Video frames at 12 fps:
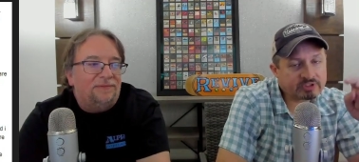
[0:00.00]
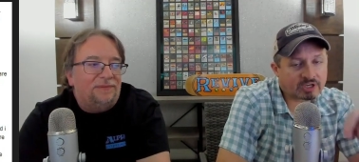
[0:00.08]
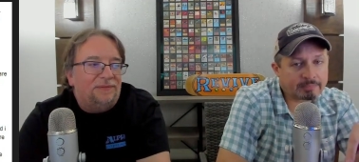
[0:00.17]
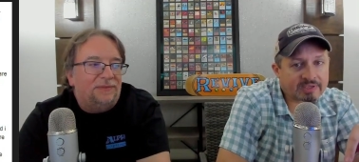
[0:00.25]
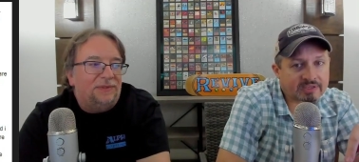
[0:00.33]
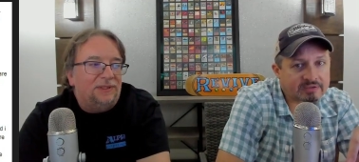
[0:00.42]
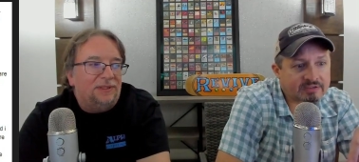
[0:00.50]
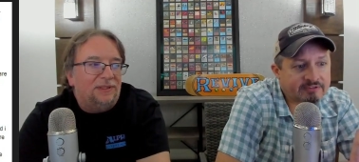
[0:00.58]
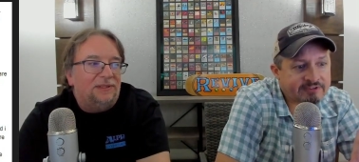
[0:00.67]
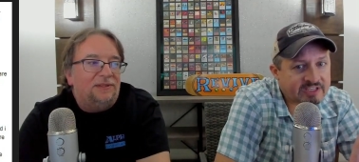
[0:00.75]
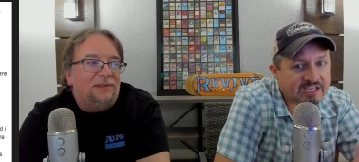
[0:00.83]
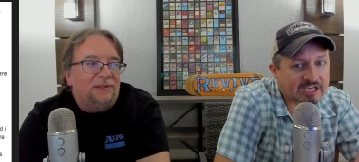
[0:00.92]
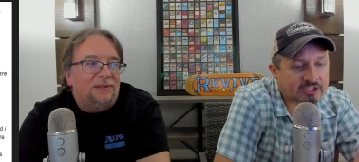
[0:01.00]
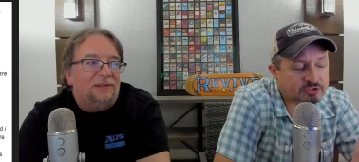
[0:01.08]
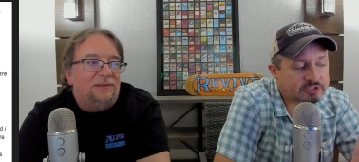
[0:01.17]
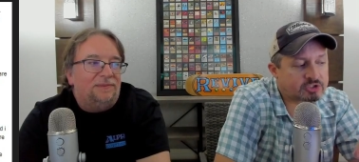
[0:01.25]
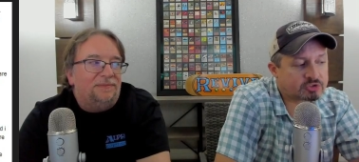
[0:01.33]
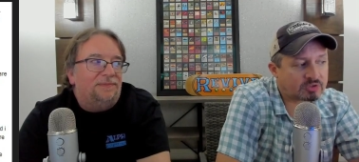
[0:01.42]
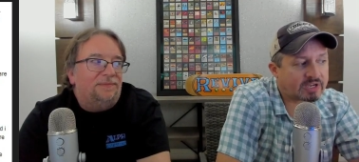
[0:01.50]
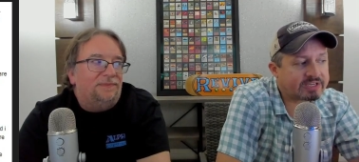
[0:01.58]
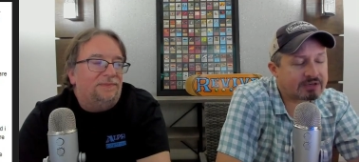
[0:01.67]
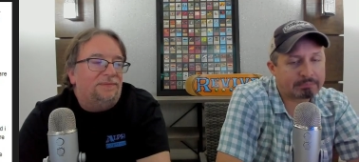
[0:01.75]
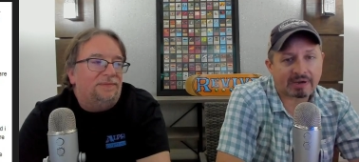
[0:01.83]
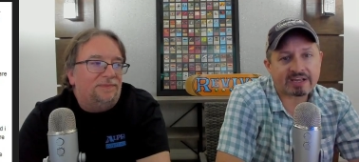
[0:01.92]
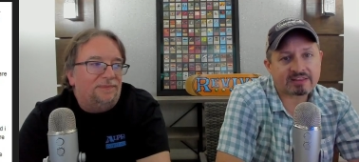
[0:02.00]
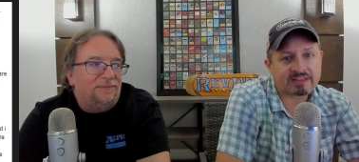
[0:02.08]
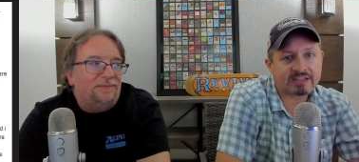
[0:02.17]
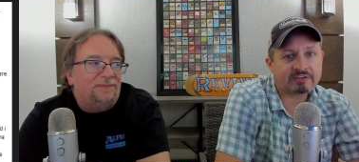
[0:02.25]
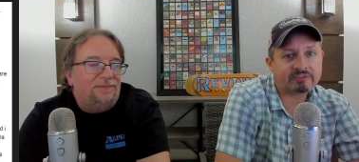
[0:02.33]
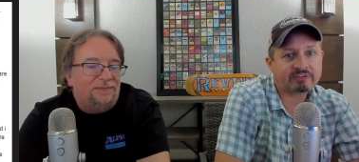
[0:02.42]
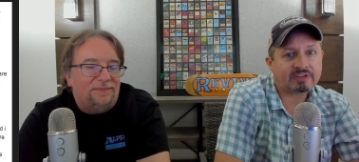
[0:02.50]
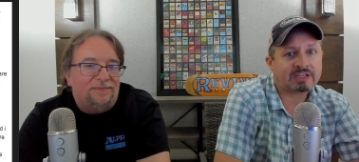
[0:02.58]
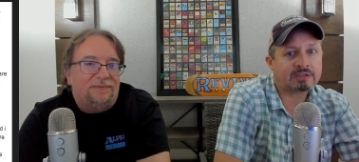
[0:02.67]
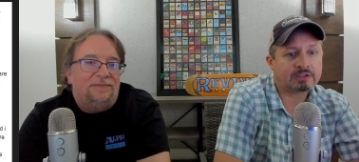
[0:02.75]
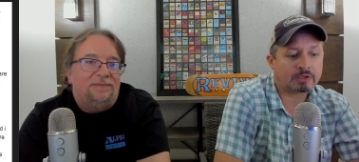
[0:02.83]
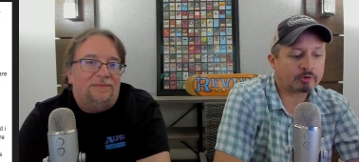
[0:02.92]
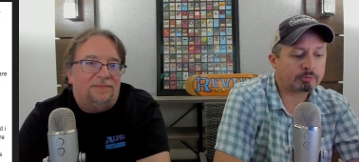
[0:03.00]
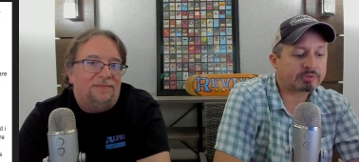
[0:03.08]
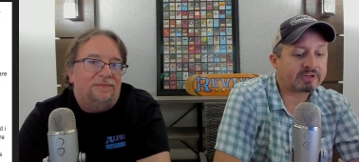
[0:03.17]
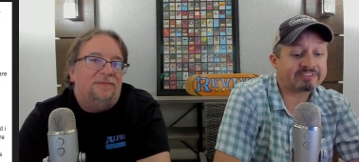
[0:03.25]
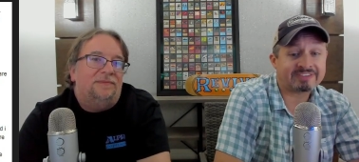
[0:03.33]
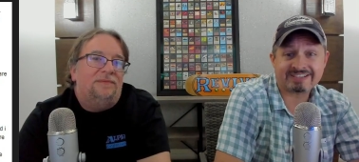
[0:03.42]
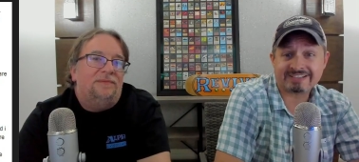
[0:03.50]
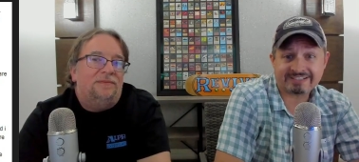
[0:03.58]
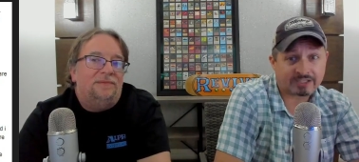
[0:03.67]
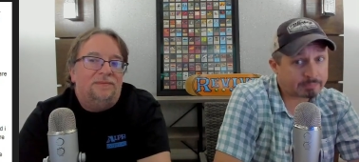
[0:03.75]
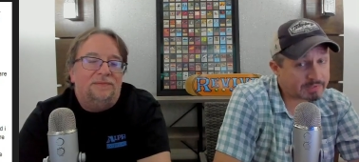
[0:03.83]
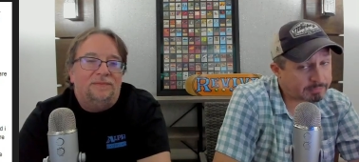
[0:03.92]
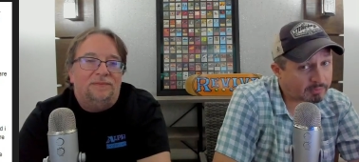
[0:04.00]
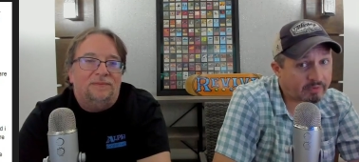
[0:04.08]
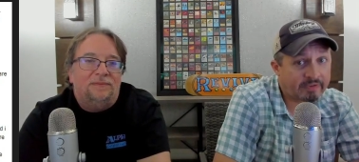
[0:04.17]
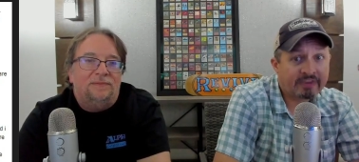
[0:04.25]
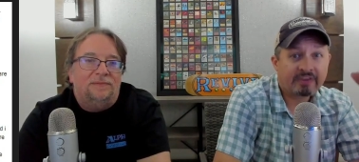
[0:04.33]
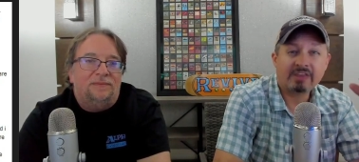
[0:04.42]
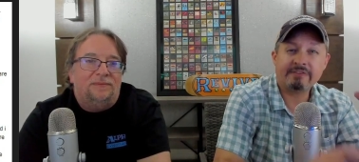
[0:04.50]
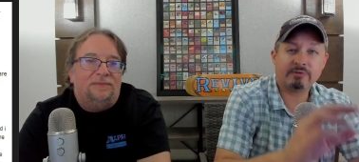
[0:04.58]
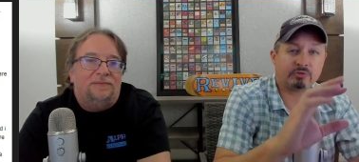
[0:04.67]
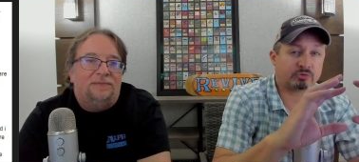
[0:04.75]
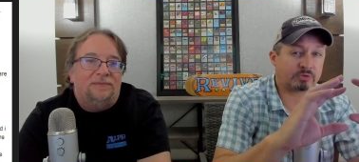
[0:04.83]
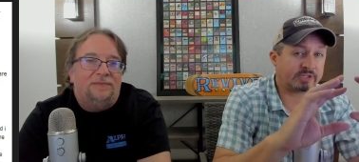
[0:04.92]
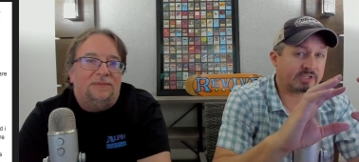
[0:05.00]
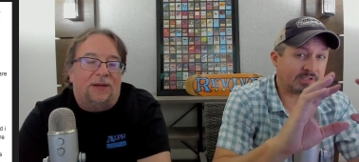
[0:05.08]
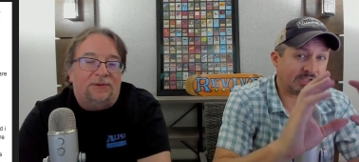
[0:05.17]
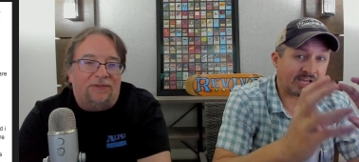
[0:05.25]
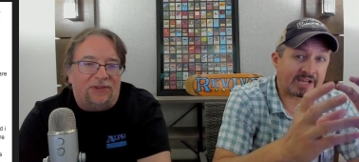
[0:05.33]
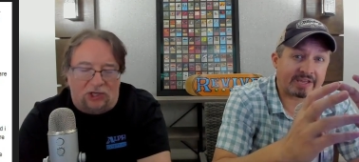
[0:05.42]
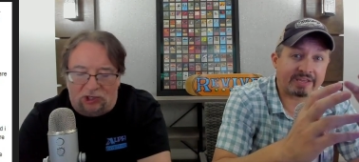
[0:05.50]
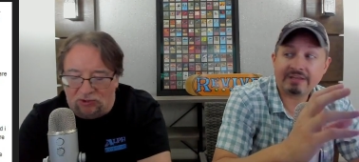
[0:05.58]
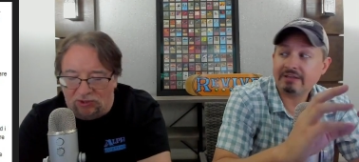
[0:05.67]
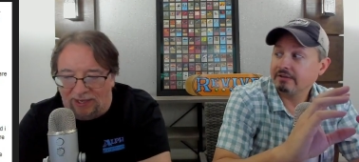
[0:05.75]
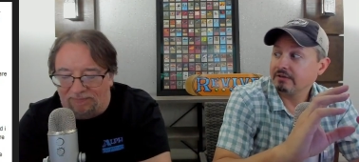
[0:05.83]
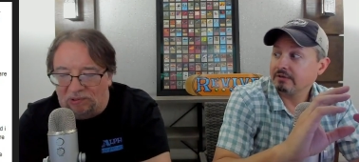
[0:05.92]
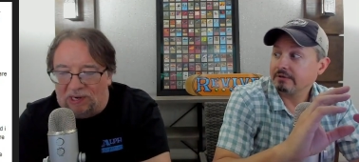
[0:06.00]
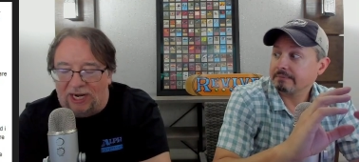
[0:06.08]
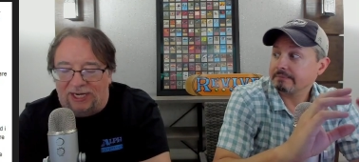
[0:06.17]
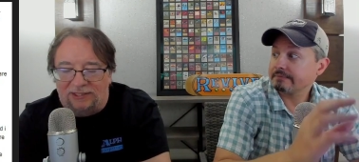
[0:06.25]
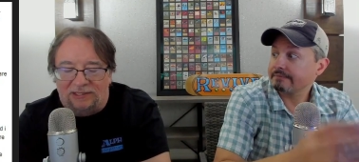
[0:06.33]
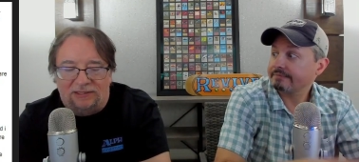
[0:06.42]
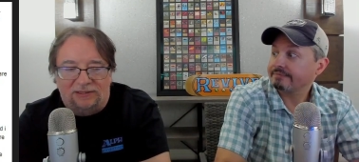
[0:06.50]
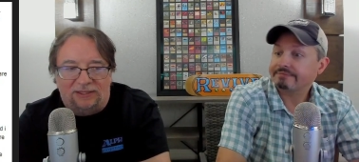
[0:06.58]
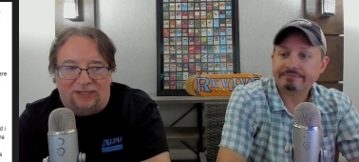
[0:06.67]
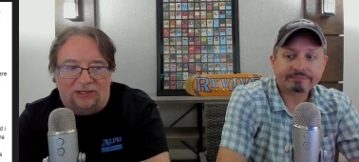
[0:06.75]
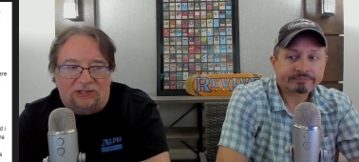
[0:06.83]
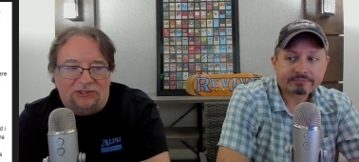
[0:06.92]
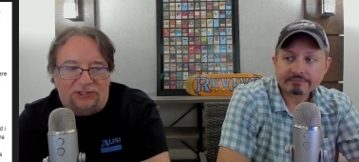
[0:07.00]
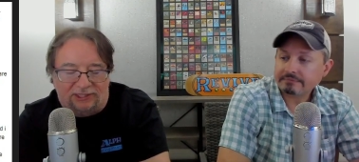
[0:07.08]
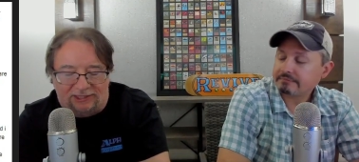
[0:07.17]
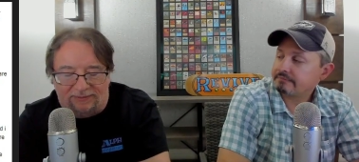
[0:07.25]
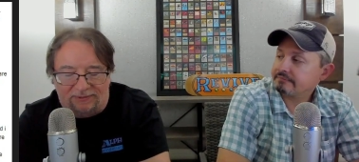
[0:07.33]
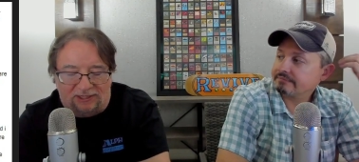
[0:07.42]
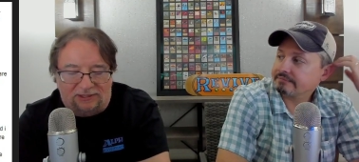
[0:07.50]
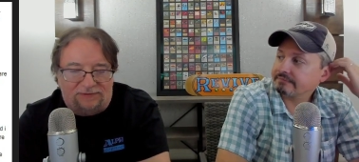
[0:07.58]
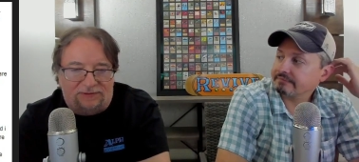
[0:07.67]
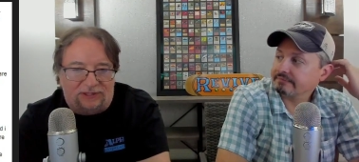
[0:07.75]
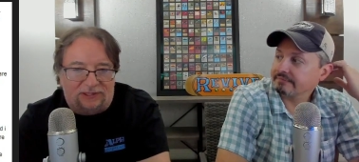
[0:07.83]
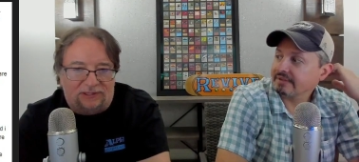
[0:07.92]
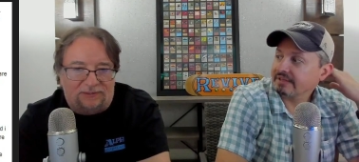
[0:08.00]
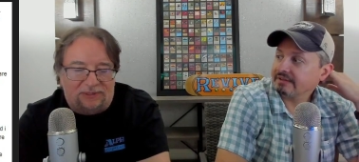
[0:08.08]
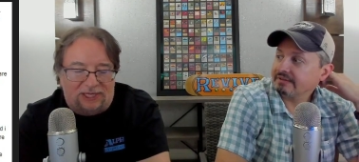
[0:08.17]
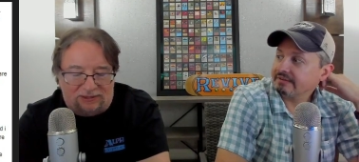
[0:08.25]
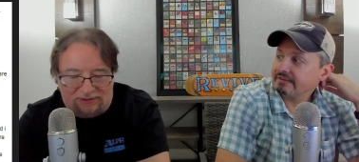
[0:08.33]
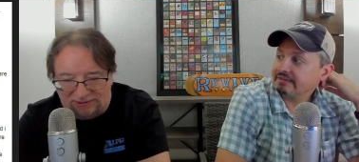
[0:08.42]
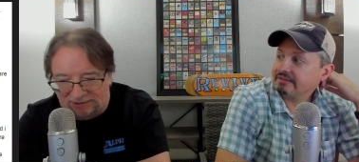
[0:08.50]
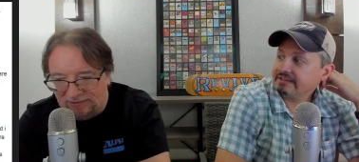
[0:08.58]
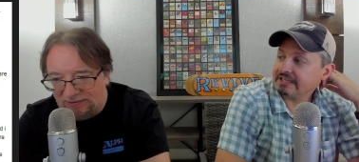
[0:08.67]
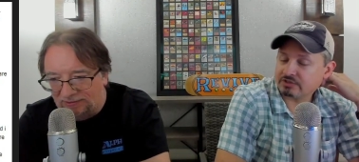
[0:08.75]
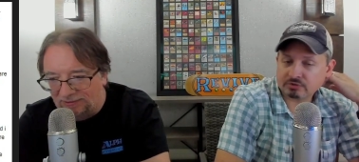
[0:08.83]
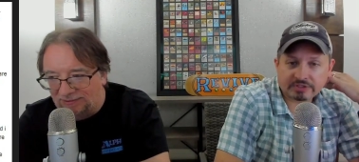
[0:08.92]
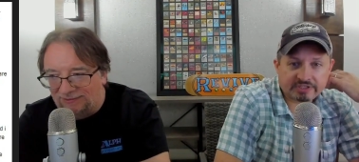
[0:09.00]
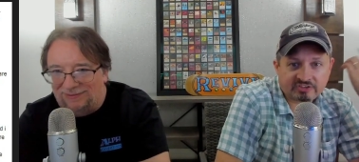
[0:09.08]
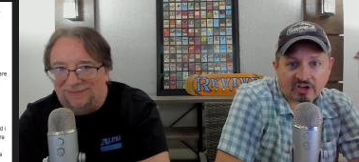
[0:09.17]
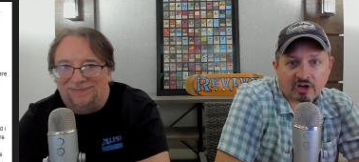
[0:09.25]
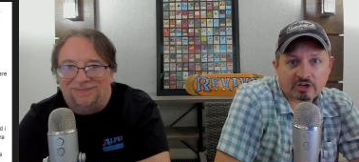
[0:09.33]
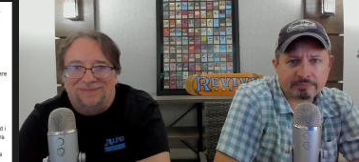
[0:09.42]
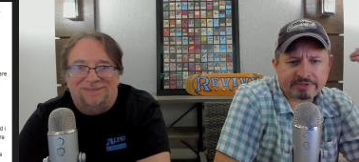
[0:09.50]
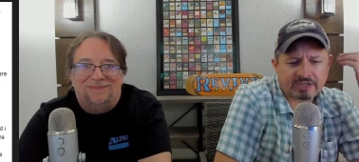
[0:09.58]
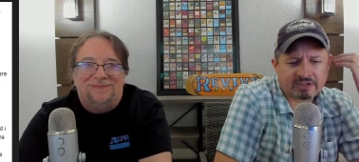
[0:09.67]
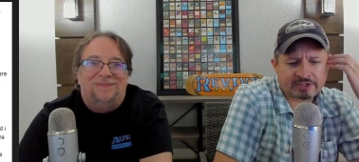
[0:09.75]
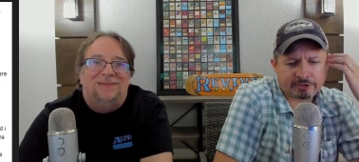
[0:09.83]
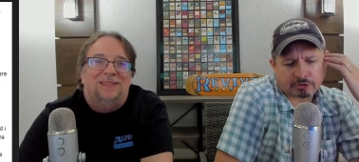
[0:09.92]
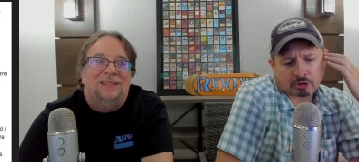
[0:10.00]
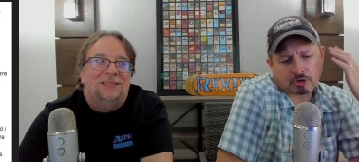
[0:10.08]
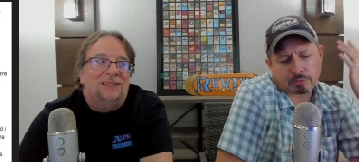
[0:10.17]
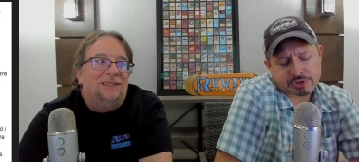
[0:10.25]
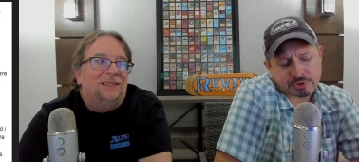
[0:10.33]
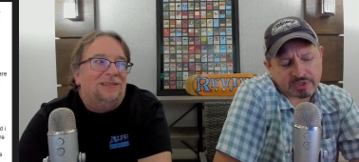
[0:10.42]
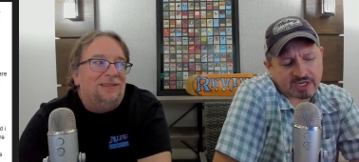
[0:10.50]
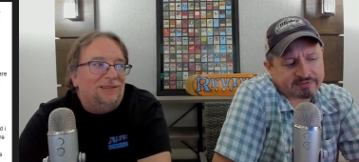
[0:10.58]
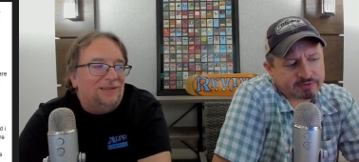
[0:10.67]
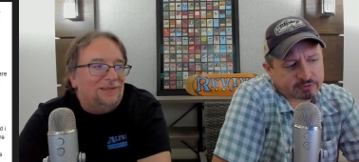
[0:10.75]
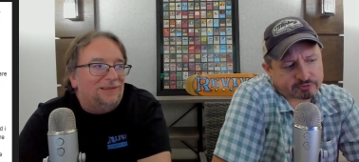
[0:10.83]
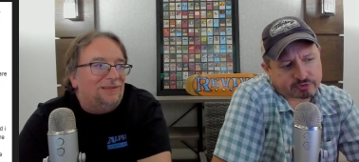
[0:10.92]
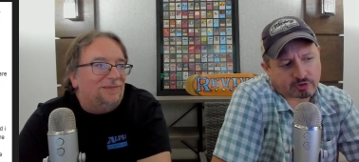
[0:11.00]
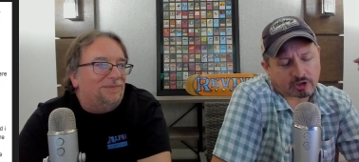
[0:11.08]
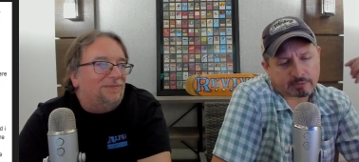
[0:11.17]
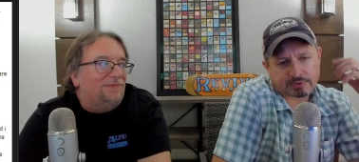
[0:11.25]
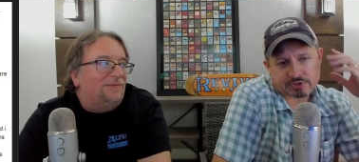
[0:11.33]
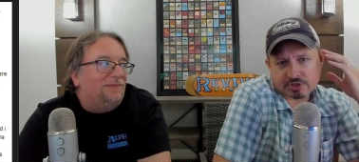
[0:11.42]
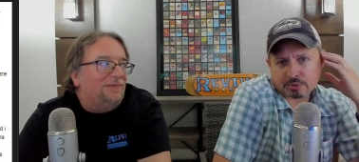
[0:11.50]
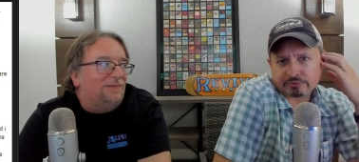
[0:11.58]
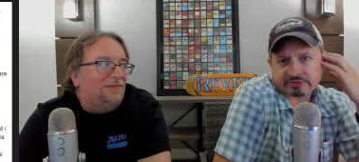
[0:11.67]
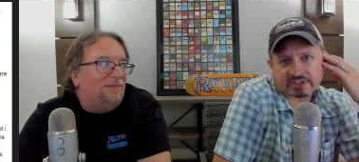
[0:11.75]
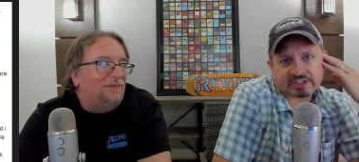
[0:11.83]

Speaker 1: come in if he actually tried to buy things at a lower price and didn't tell people. If he was trying to I'm lie, giving you a great
Speaker 2: price. Here's sixty bucks for your Black Lotus.
Speaker 1: Yeah, try to talk him down, like, oh, what you have here is garbage. No one's going to